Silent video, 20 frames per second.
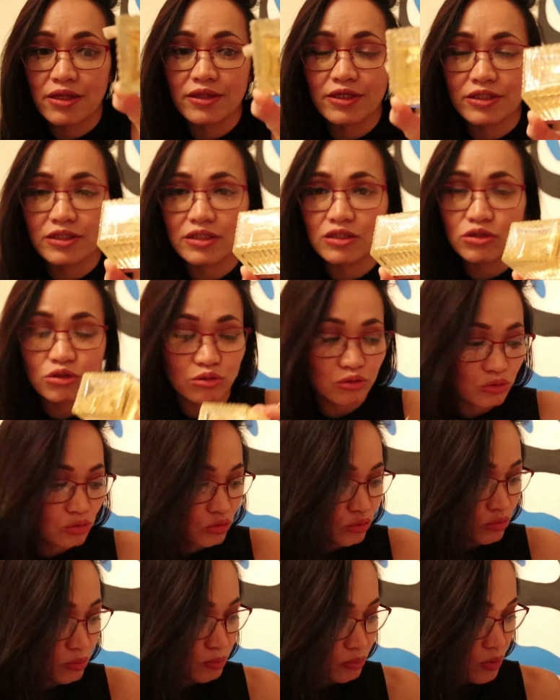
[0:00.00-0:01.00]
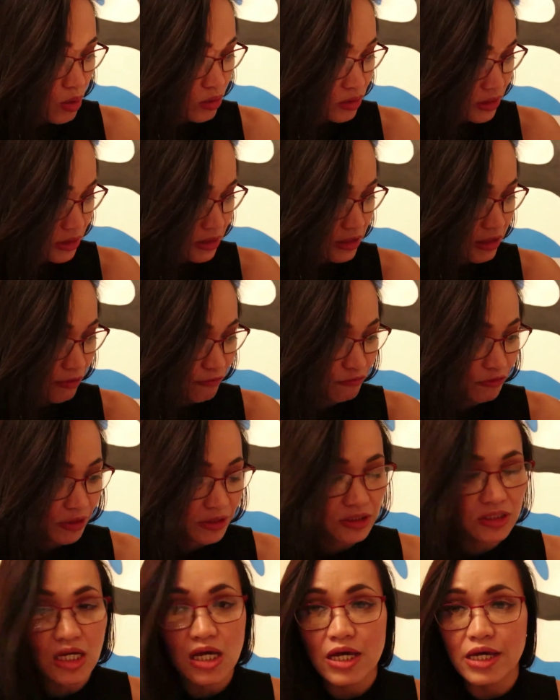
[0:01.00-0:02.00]
the two, both
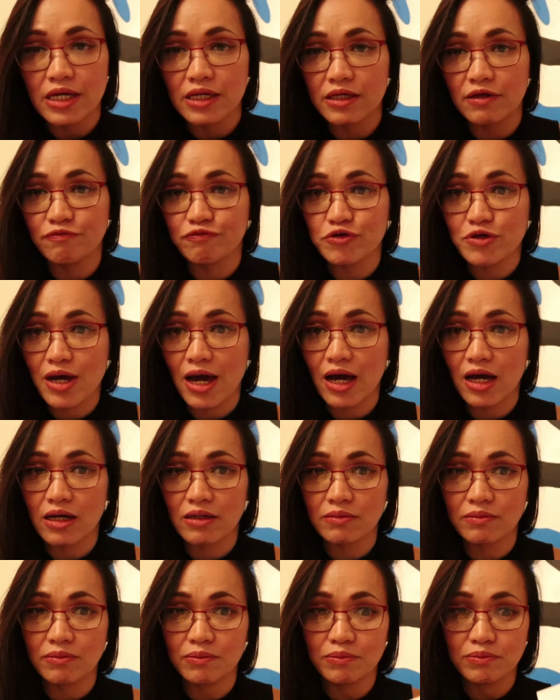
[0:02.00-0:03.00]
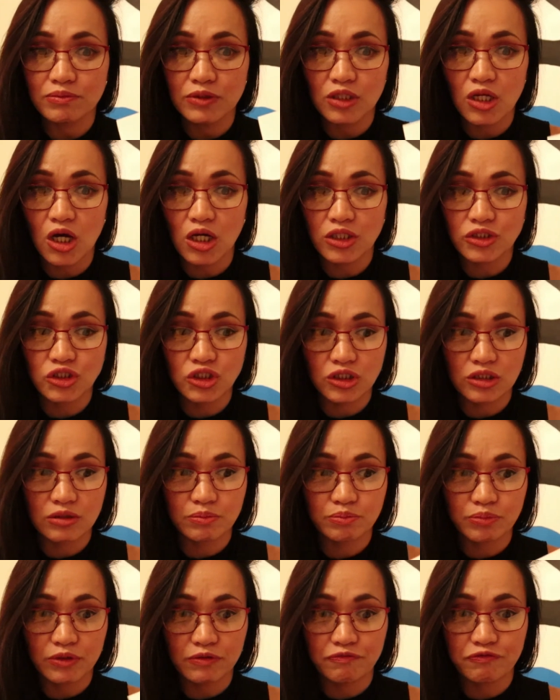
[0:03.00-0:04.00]
difference. If you have larger
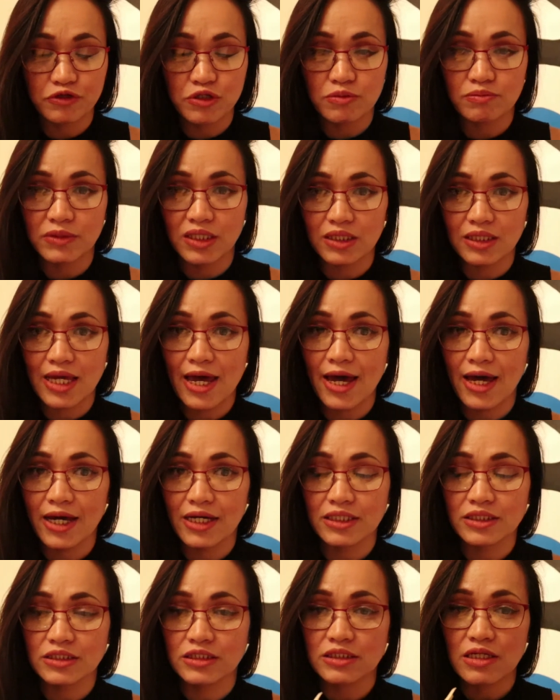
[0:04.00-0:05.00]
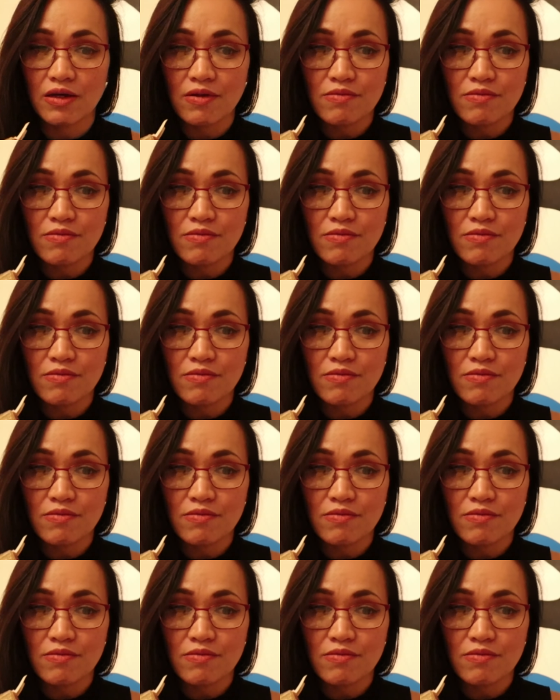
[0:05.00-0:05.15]
perfume that has